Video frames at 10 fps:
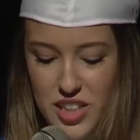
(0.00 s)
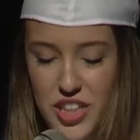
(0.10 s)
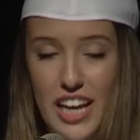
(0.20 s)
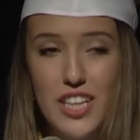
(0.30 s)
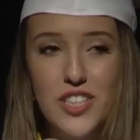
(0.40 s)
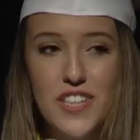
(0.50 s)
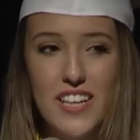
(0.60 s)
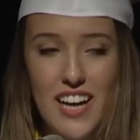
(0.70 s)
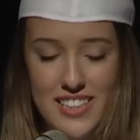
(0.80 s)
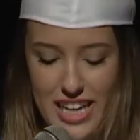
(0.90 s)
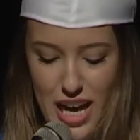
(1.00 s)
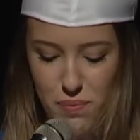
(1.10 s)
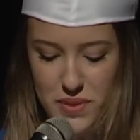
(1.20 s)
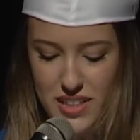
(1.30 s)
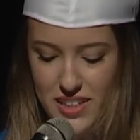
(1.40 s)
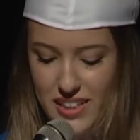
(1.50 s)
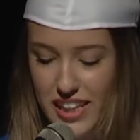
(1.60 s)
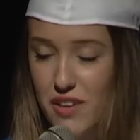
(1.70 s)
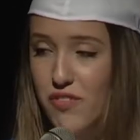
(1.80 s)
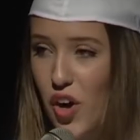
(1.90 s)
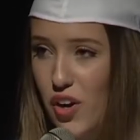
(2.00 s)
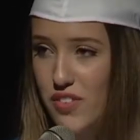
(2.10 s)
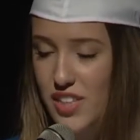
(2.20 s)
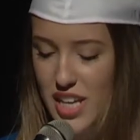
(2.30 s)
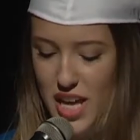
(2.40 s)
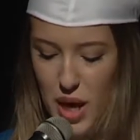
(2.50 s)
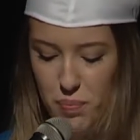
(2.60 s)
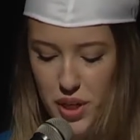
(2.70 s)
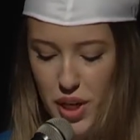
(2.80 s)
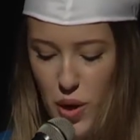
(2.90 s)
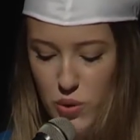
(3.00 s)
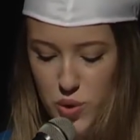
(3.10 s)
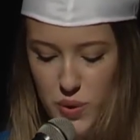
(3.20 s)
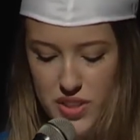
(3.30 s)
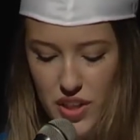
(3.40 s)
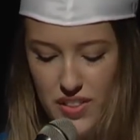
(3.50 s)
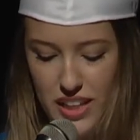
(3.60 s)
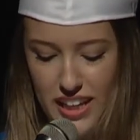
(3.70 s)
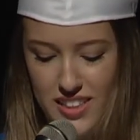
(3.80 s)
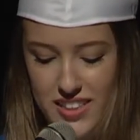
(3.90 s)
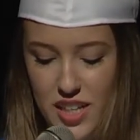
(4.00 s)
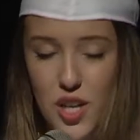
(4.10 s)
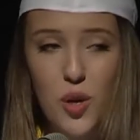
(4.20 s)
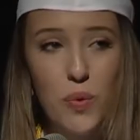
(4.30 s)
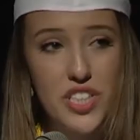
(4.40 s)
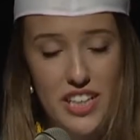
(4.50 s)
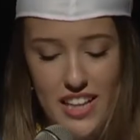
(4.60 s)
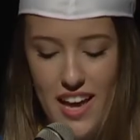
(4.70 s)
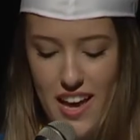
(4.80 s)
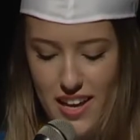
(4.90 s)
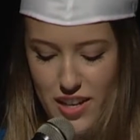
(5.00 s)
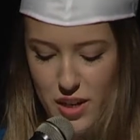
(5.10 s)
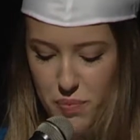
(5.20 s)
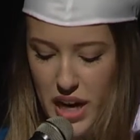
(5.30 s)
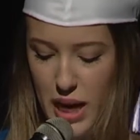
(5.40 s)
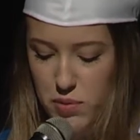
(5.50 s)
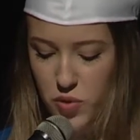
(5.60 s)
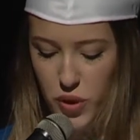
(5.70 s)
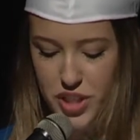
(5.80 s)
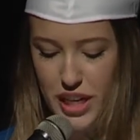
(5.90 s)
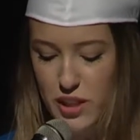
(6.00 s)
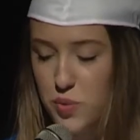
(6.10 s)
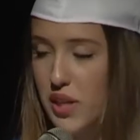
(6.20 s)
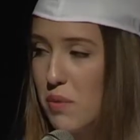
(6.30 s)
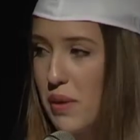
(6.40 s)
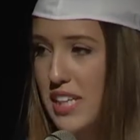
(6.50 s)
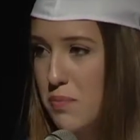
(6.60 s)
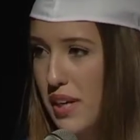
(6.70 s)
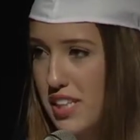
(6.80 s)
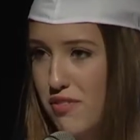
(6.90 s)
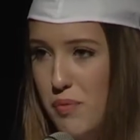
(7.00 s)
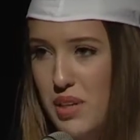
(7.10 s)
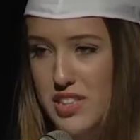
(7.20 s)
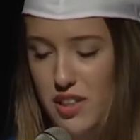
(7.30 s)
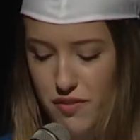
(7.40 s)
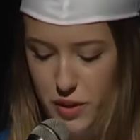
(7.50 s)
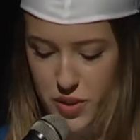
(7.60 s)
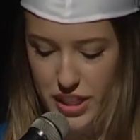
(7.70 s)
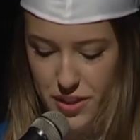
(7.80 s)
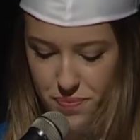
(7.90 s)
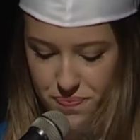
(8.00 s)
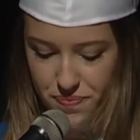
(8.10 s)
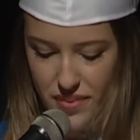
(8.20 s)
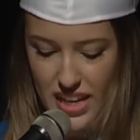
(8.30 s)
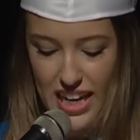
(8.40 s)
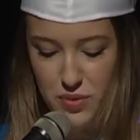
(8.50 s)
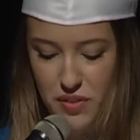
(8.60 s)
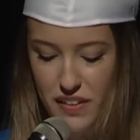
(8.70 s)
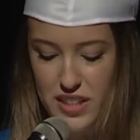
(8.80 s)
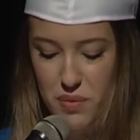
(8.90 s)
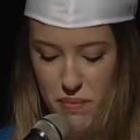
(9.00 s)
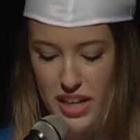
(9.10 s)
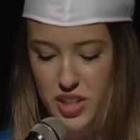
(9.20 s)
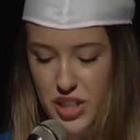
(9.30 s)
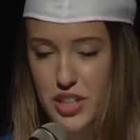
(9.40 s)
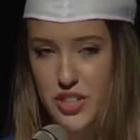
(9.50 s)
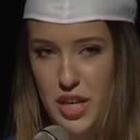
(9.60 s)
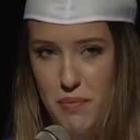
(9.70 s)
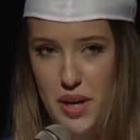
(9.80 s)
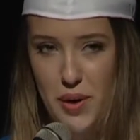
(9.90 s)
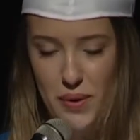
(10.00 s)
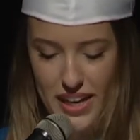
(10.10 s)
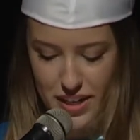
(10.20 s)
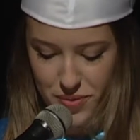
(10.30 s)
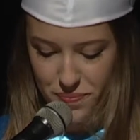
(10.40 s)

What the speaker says: to change, adapt, get involved, and put our own twist on things, which in the end perhaps foreshadows what can be expected from us in the future, as we face the many changes coming our way.